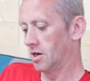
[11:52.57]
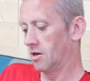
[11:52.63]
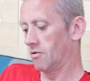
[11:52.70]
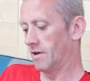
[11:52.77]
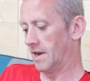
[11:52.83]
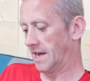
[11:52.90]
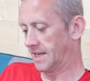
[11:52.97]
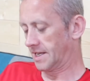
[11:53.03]

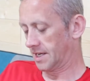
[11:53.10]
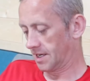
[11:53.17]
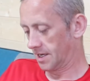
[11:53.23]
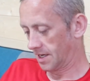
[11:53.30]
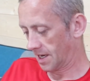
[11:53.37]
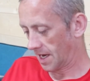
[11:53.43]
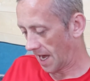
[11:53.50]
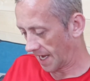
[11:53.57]
right,
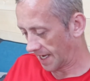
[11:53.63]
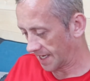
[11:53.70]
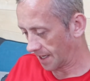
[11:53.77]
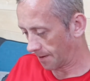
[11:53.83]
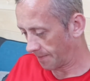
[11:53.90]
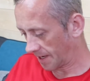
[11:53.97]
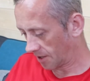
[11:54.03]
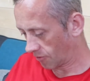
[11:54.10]
I can get
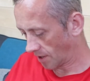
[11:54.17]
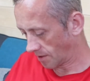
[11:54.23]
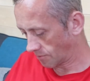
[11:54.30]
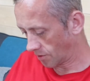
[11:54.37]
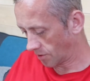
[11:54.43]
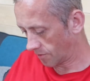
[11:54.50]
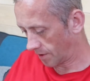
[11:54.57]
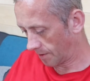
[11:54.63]
a big green
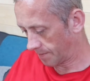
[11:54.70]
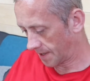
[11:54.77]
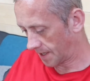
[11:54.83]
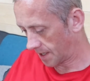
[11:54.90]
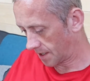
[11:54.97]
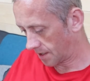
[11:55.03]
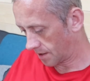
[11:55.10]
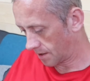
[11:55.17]
move up
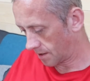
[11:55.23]
here.